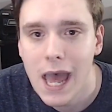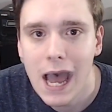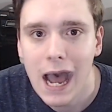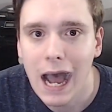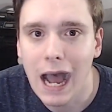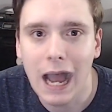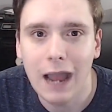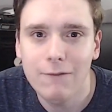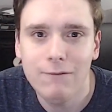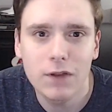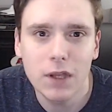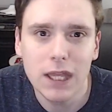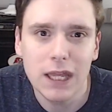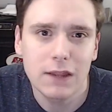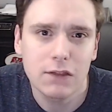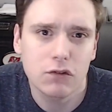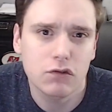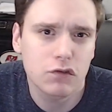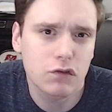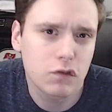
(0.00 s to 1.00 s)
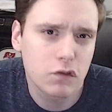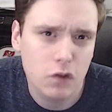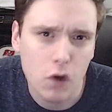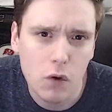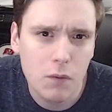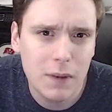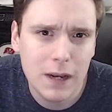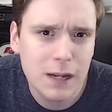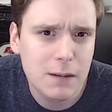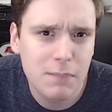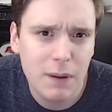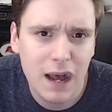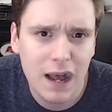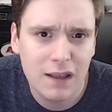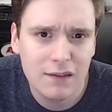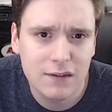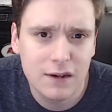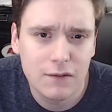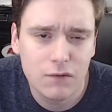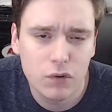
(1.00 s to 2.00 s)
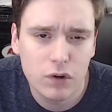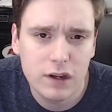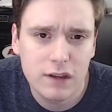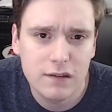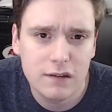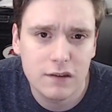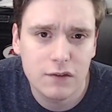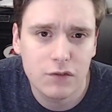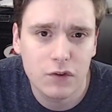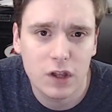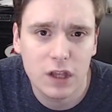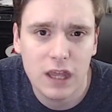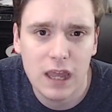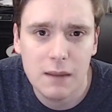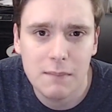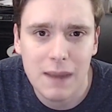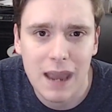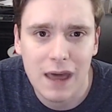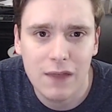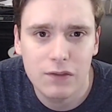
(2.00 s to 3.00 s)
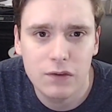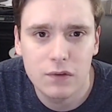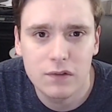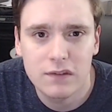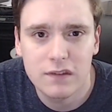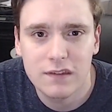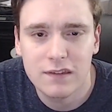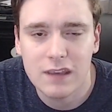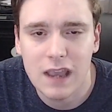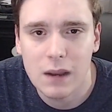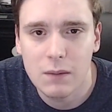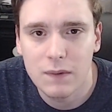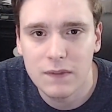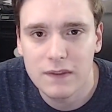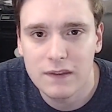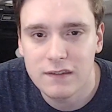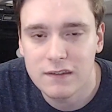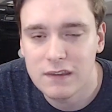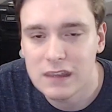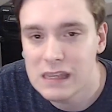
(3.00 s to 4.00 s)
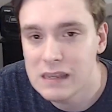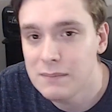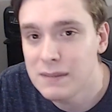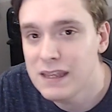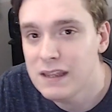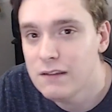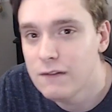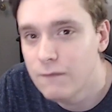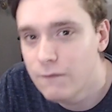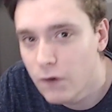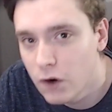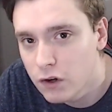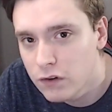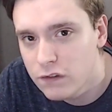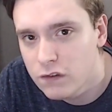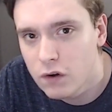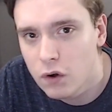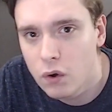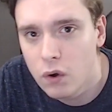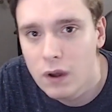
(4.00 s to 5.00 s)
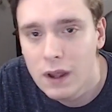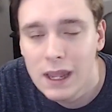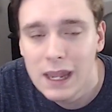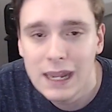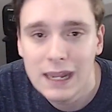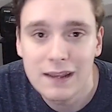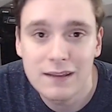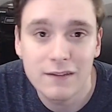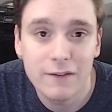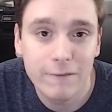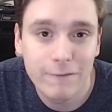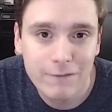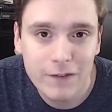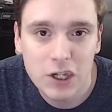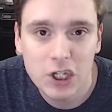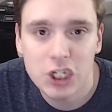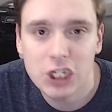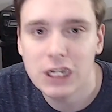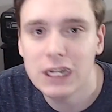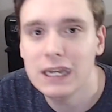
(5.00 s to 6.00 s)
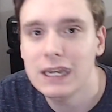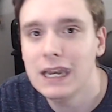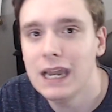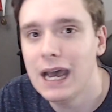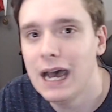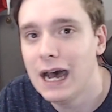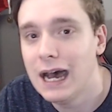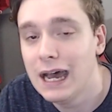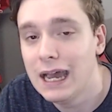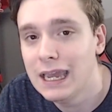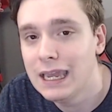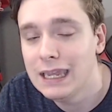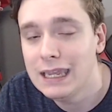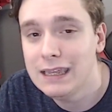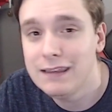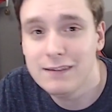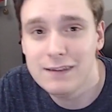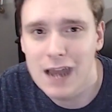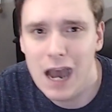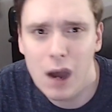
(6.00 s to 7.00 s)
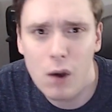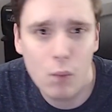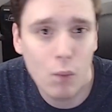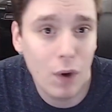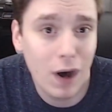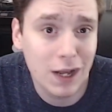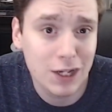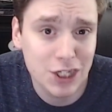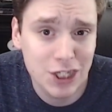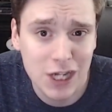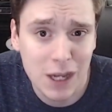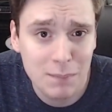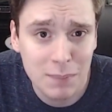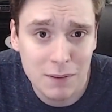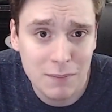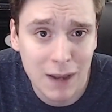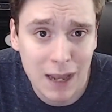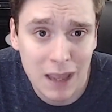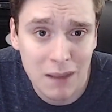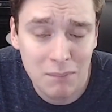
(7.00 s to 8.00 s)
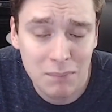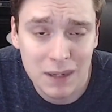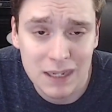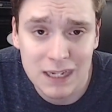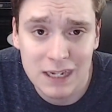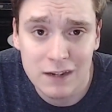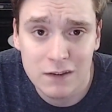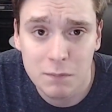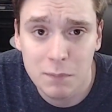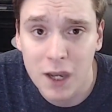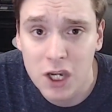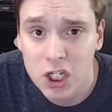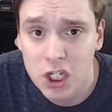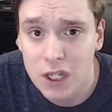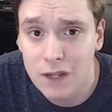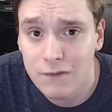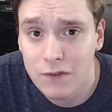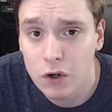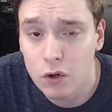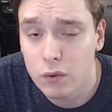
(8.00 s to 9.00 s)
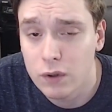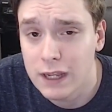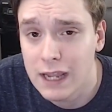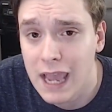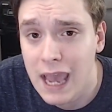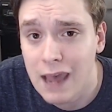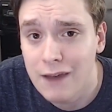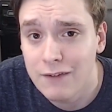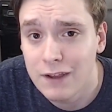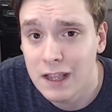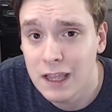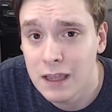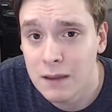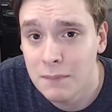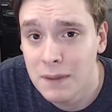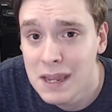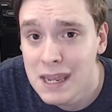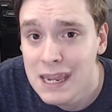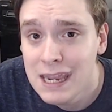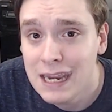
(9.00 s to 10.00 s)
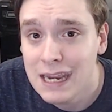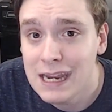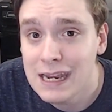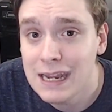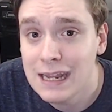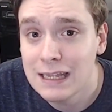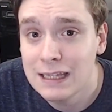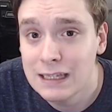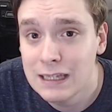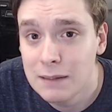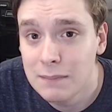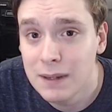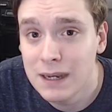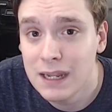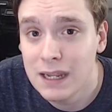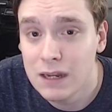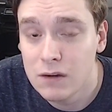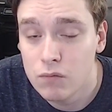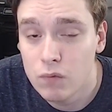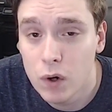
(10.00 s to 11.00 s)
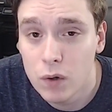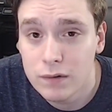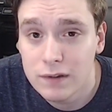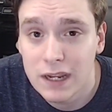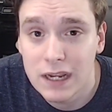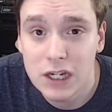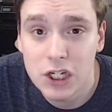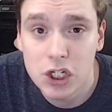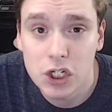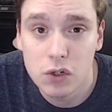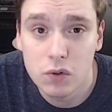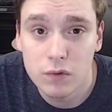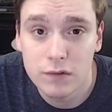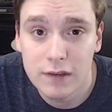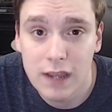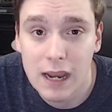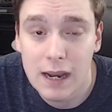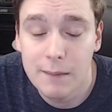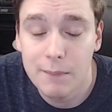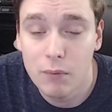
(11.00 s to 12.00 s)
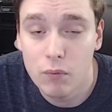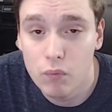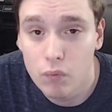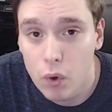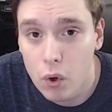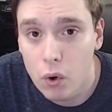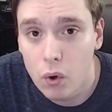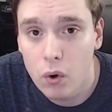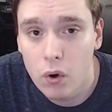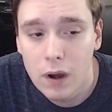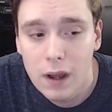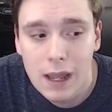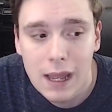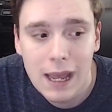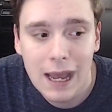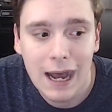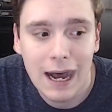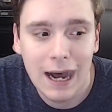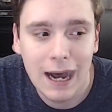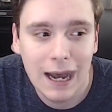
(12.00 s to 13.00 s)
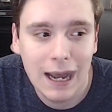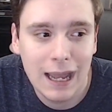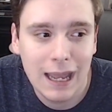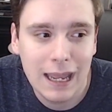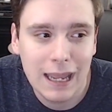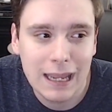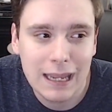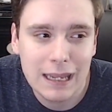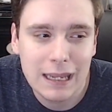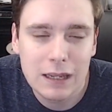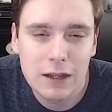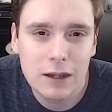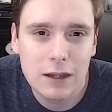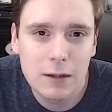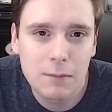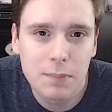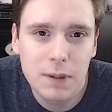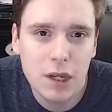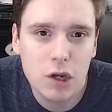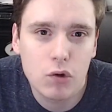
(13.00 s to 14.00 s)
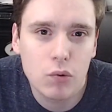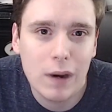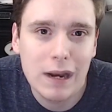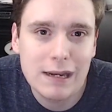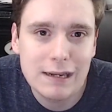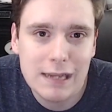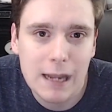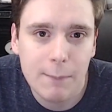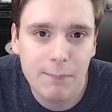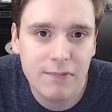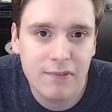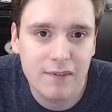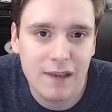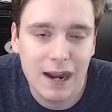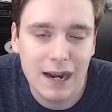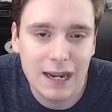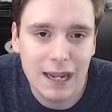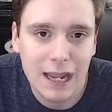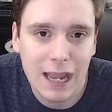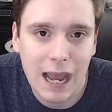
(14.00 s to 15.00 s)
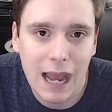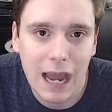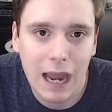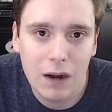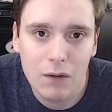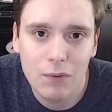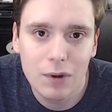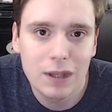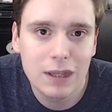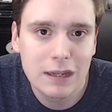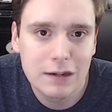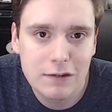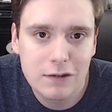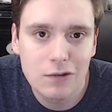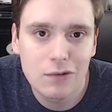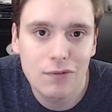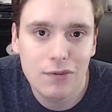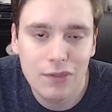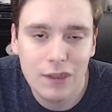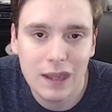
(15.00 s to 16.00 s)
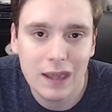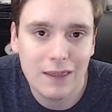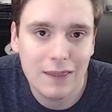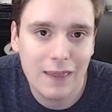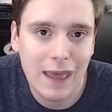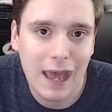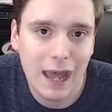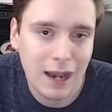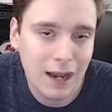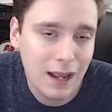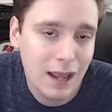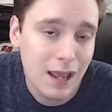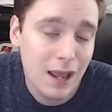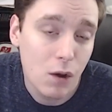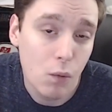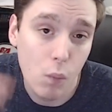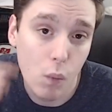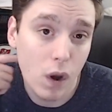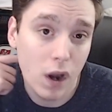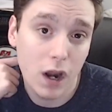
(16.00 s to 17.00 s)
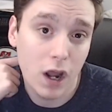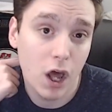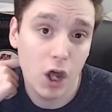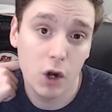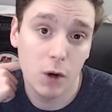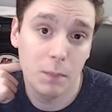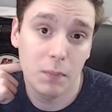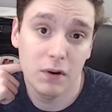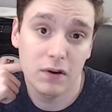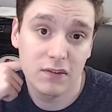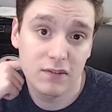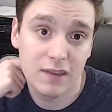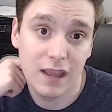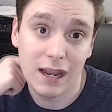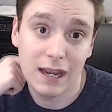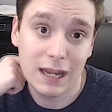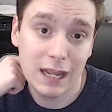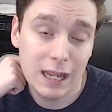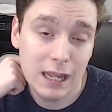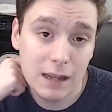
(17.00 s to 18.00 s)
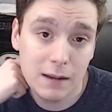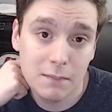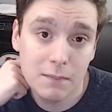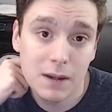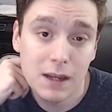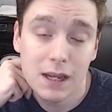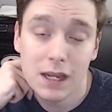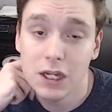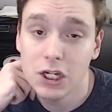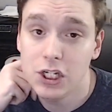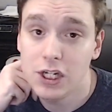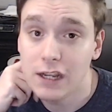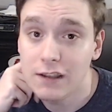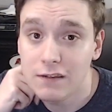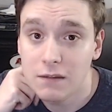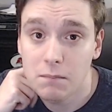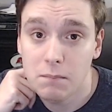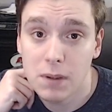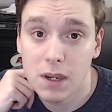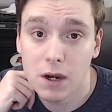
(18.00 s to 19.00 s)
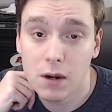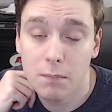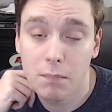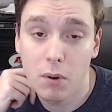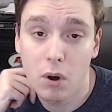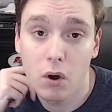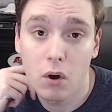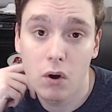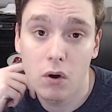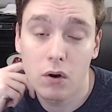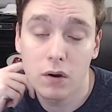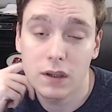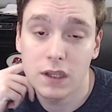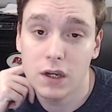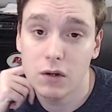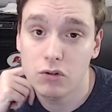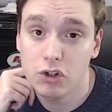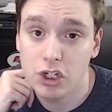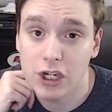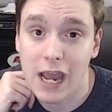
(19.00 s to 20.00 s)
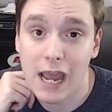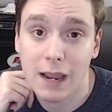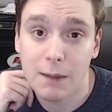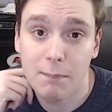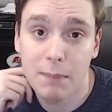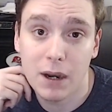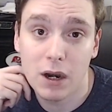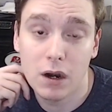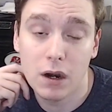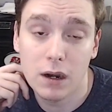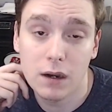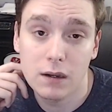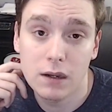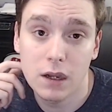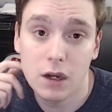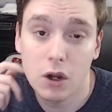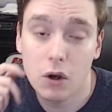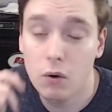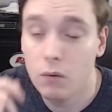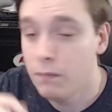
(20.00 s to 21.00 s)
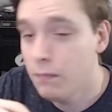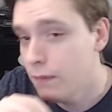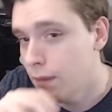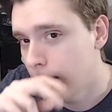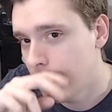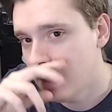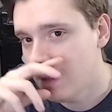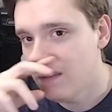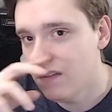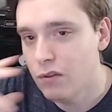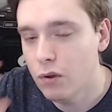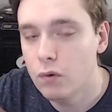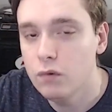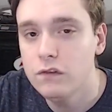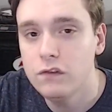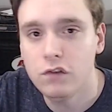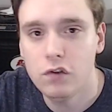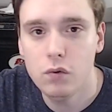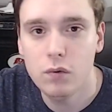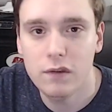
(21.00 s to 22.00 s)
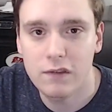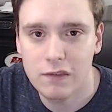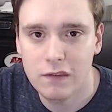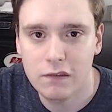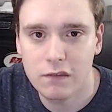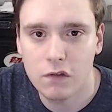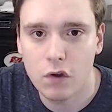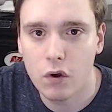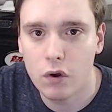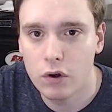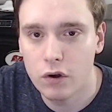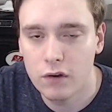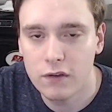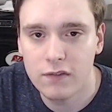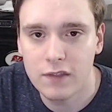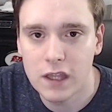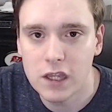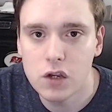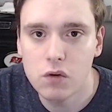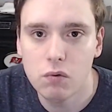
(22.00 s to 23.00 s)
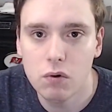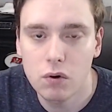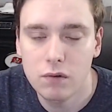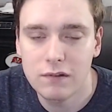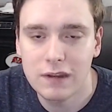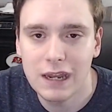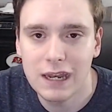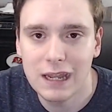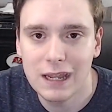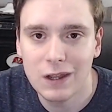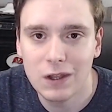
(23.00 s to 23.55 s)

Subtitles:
I feel like there's so many positive reasons for Clay Matthews to sign with this team. He's versatile, he's efficient, he's not washed up, in my opinion, especially if you're only having him in a limited rotational type role. He'd be a great depth signing. I really do think that 100%. Him, Jason Pierre-Paul, you know, Shaq Barrett, you know, those two as the starters, then you rotate in